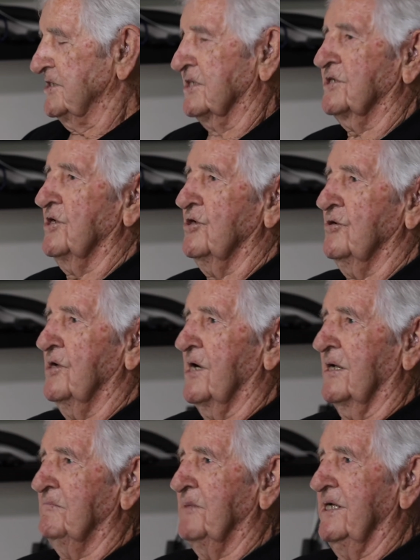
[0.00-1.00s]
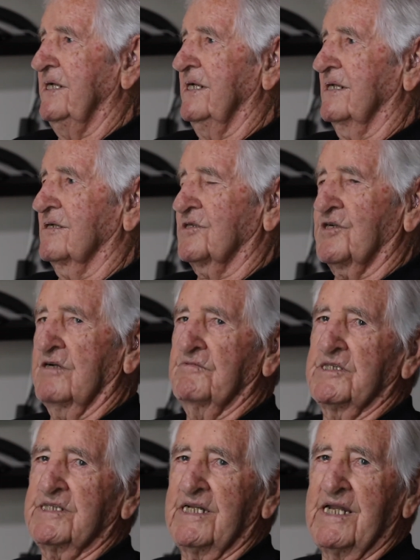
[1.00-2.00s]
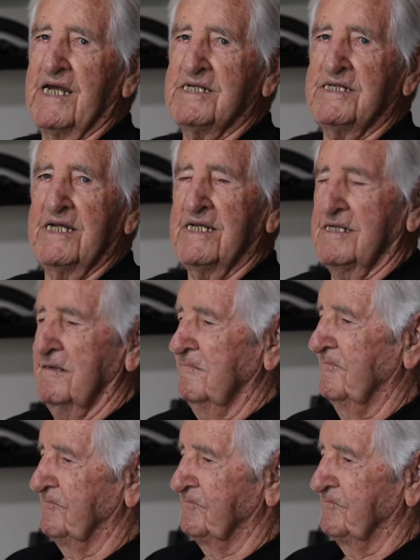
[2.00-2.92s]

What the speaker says: just knew I'd be in the service at 18.